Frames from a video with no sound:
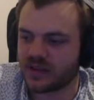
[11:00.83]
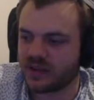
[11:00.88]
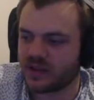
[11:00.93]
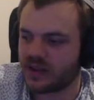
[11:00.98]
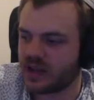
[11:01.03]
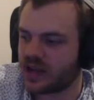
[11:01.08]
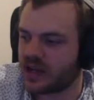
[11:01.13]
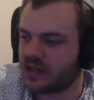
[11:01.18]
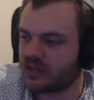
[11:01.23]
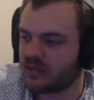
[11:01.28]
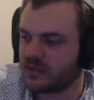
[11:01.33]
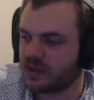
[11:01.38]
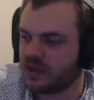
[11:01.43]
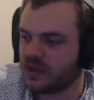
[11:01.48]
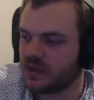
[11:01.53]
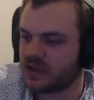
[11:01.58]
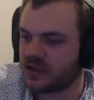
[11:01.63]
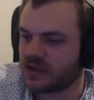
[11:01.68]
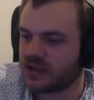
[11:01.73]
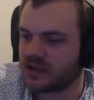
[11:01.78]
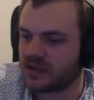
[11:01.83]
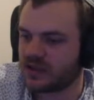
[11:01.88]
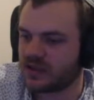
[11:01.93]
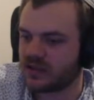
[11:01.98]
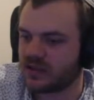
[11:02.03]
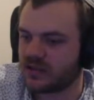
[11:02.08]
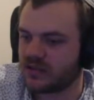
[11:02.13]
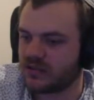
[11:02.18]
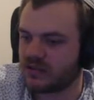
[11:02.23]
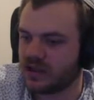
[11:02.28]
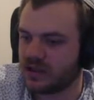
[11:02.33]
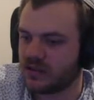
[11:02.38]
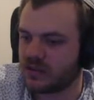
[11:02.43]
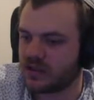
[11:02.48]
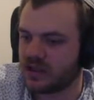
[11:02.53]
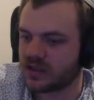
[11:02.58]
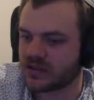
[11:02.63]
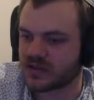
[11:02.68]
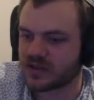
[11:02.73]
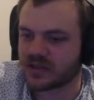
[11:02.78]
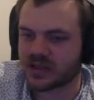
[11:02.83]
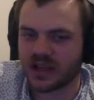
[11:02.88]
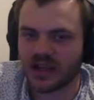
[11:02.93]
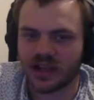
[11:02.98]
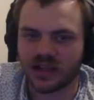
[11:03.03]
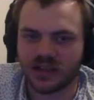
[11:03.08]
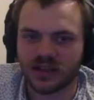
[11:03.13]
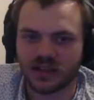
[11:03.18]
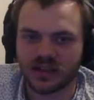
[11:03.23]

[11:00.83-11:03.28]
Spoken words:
at work, my boss was like,